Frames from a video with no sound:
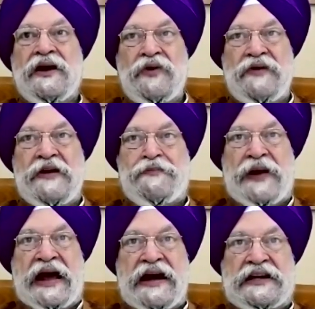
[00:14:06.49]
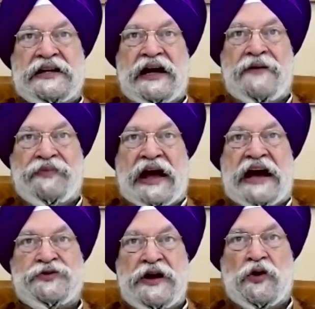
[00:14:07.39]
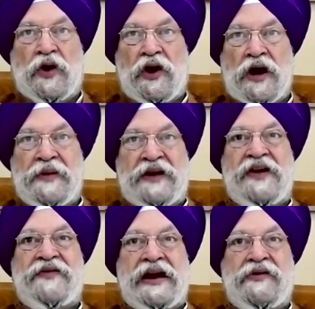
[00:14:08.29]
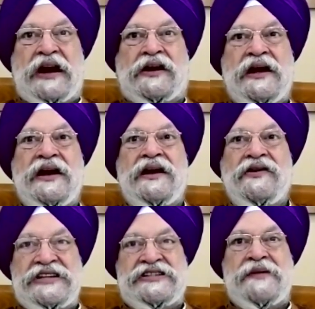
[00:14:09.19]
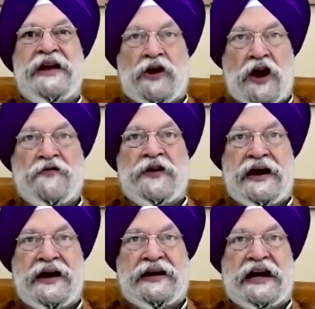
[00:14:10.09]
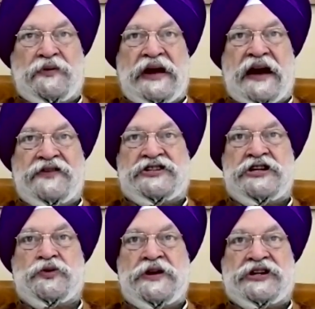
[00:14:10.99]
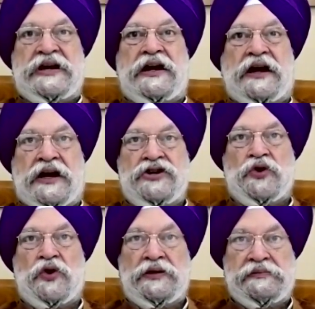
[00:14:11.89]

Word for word: We will play it um, as we go along, but we, we are reasonably confident that we have the situation under control.